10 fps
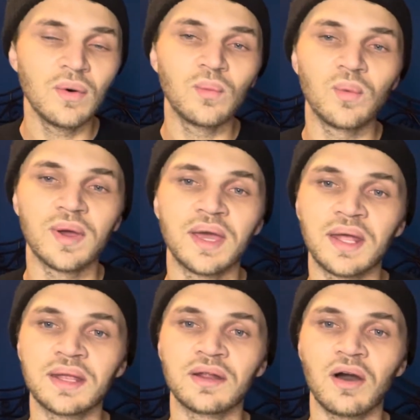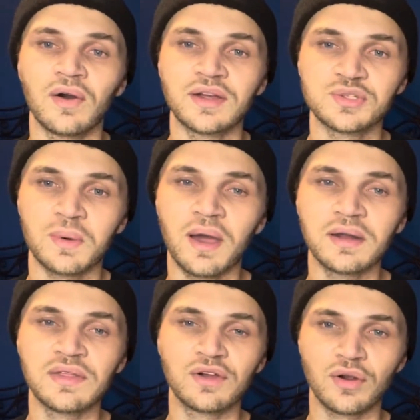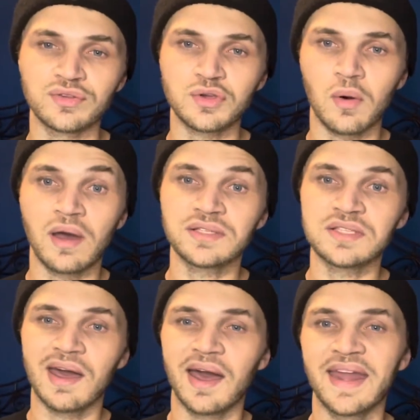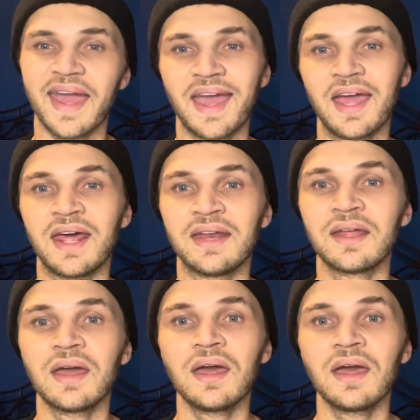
When in all actuality, the girls go outside and